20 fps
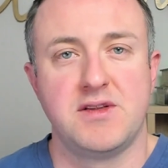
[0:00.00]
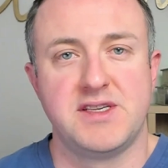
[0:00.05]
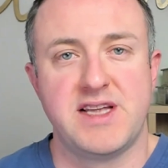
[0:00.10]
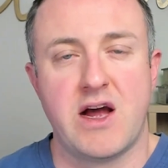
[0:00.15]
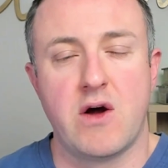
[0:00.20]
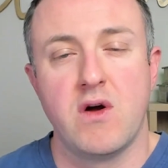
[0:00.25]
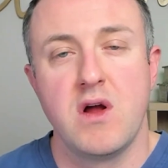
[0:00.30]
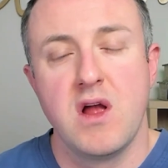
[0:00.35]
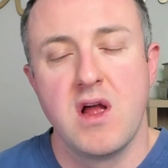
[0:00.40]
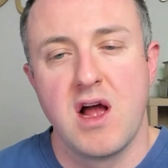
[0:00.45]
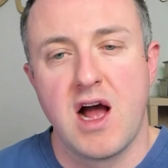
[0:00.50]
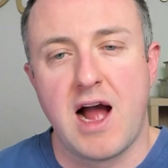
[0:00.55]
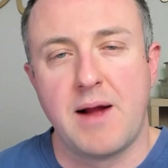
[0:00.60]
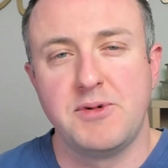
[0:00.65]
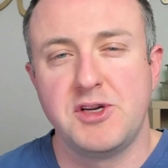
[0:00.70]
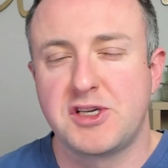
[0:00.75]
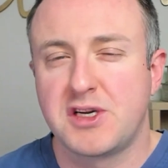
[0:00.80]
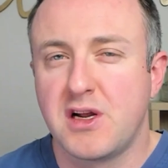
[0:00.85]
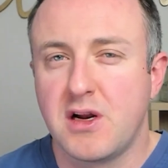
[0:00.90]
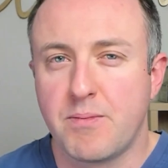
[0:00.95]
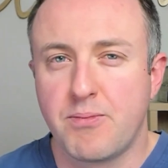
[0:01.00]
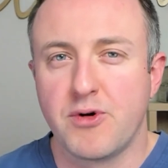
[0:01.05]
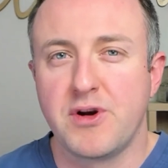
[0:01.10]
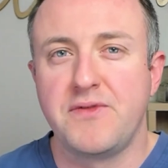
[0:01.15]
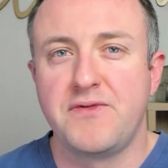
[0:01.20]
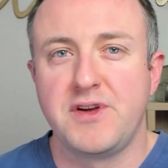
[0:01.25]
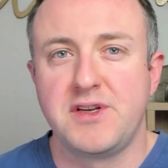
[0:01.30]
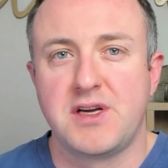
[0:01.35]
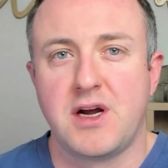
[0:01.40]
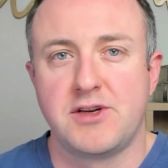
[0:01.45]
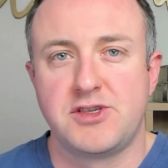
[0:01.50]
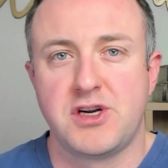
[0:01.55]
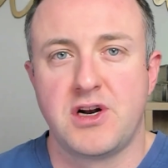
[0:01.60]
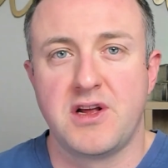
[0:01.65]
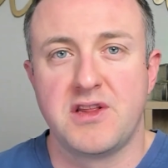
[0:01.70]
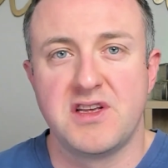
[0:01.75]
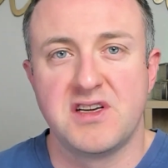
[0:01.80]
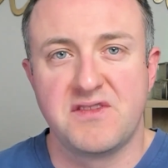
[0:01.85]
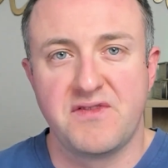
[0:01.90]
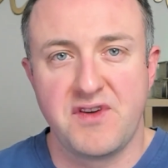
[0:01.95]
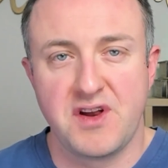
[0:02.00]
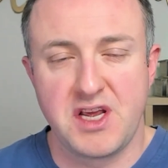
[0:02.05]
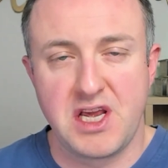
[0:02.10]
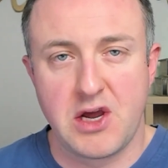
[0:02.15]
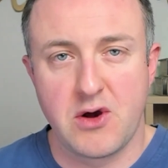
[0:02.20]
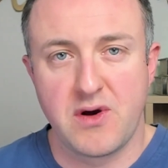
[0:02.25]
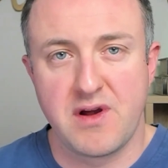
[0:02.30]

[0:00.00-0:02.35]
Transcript: Now, I'm just going to briefly touch on it in this video.